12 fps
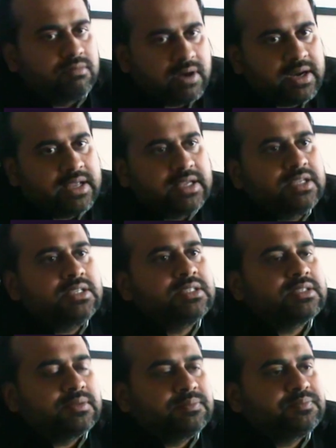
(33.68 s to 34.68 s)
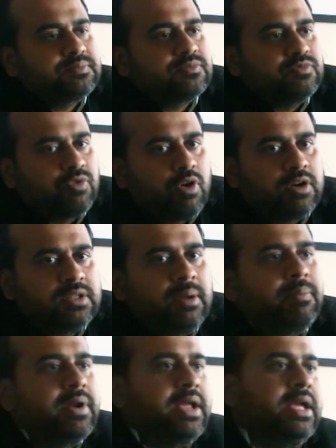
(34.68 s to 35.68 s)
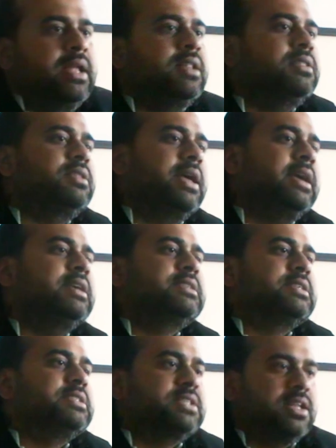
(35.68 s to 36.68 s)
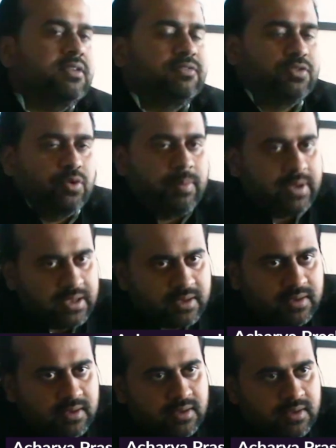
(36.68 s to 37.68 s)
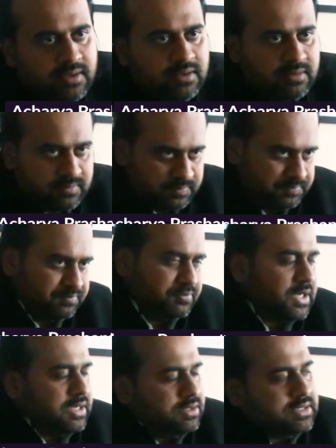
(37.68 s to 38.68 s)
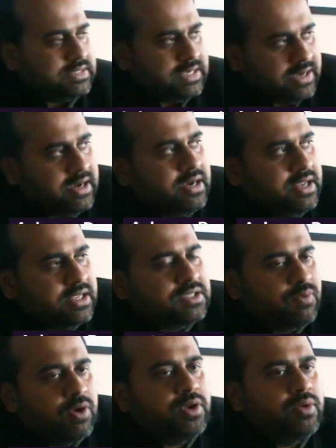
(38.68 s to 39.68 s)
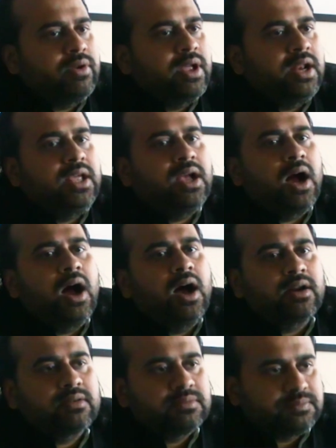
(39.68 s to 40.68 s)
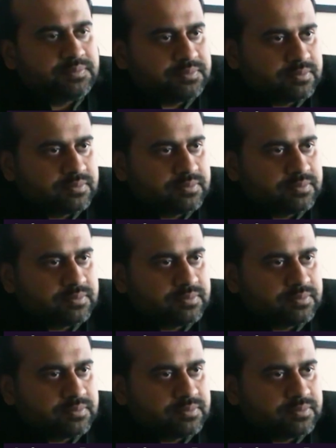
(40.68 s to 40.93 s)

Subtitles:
One is what the brain thinks itself to be. The second is what you really are.